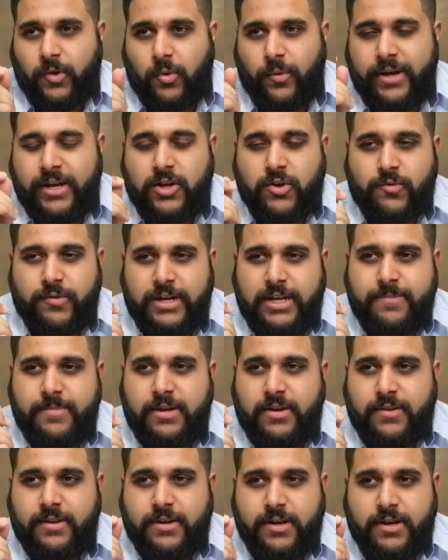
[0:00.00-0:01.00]
Quite
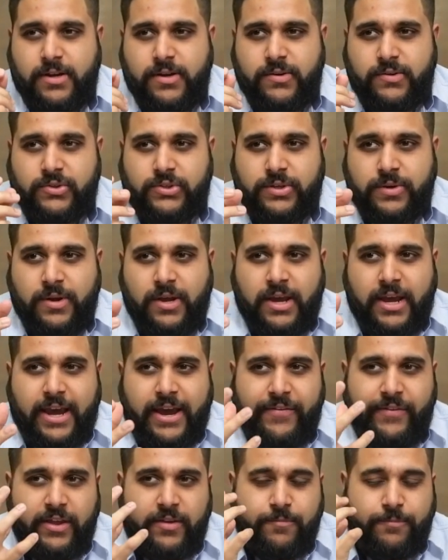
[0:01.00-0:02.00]
creamy on the nose.
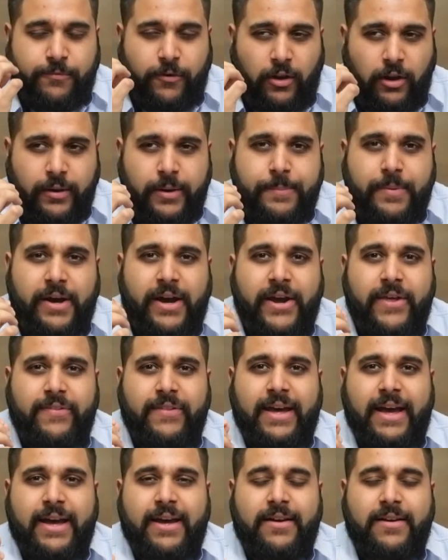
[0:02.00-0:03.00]
And then following
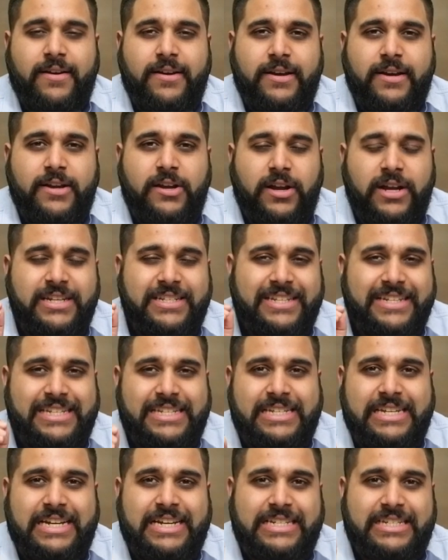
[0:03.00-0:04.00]
behind that, a nice,
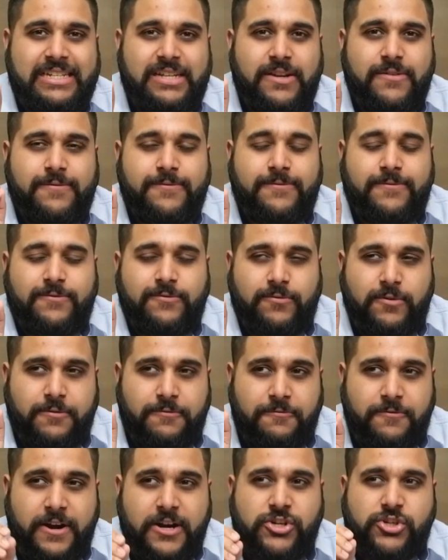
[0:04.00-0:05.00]
distinctive,
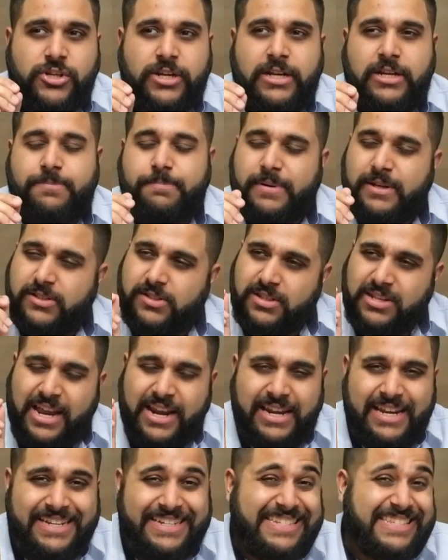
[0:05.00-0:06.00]
refreshing, but
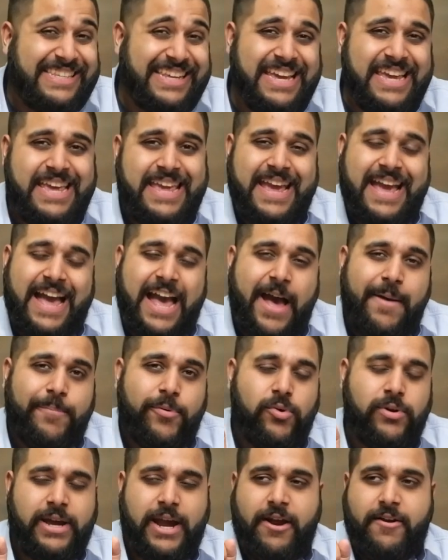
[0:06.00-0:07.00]
slightly zingy
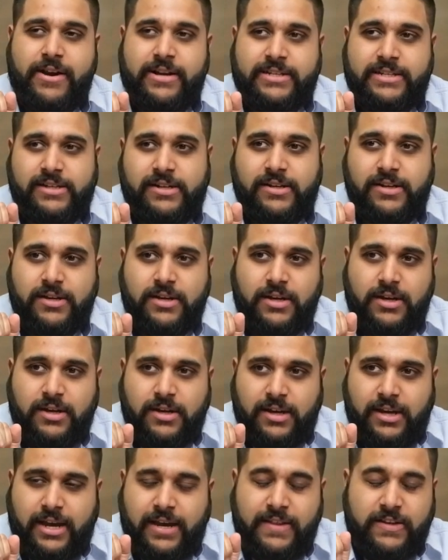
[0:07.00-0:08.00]
apple character.
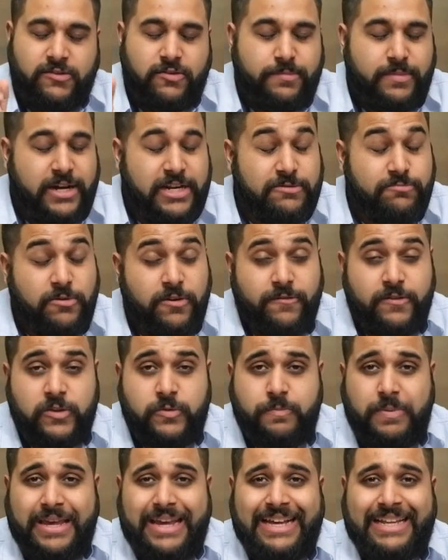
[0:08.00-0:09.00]
And this reminds me of
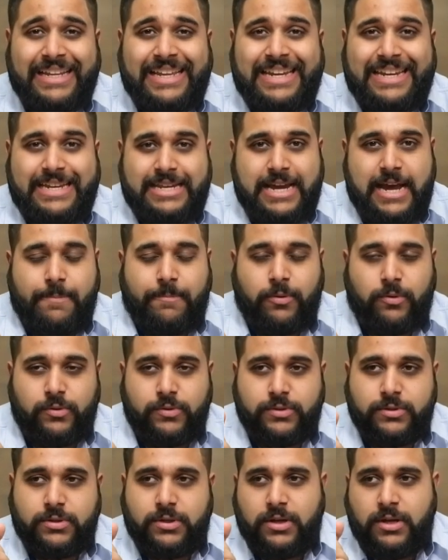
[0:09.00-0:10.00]
those Pink Lady
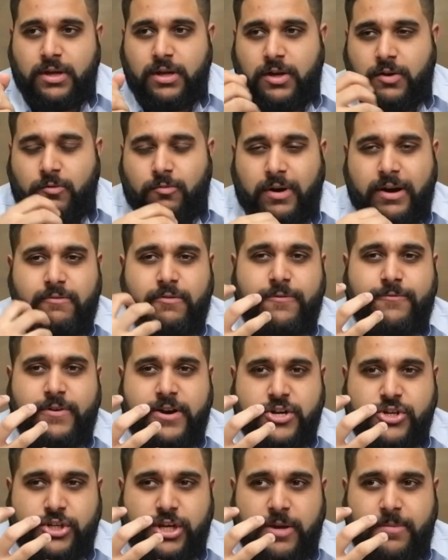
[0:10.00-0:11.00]
apples. Quite
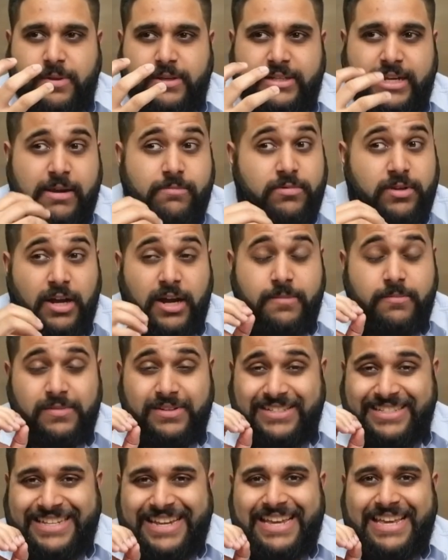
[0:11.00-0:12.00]
refreshing, but at the same
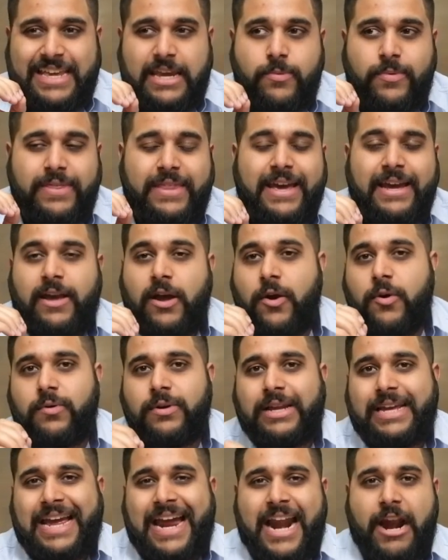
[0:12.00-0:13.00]
time, zingy with their
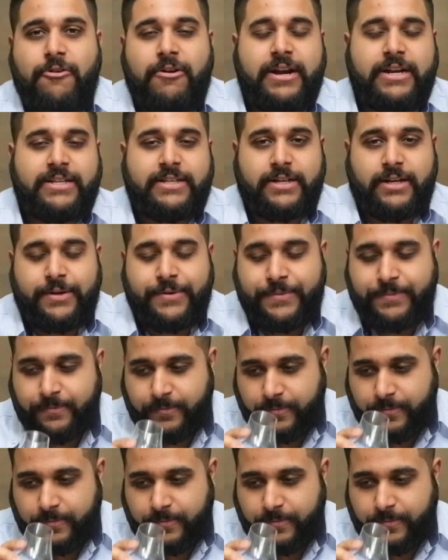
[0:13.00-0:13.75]
own character.